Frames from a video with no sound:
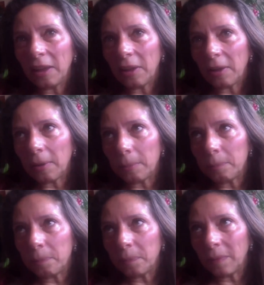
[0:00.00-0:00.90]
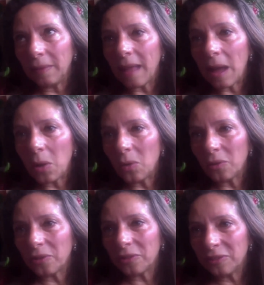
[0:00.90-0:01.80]

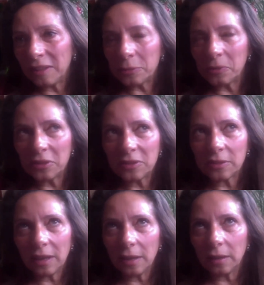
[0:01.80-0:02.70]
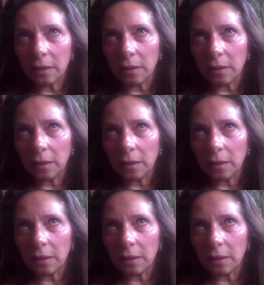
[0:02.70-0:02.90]
Now, this was in,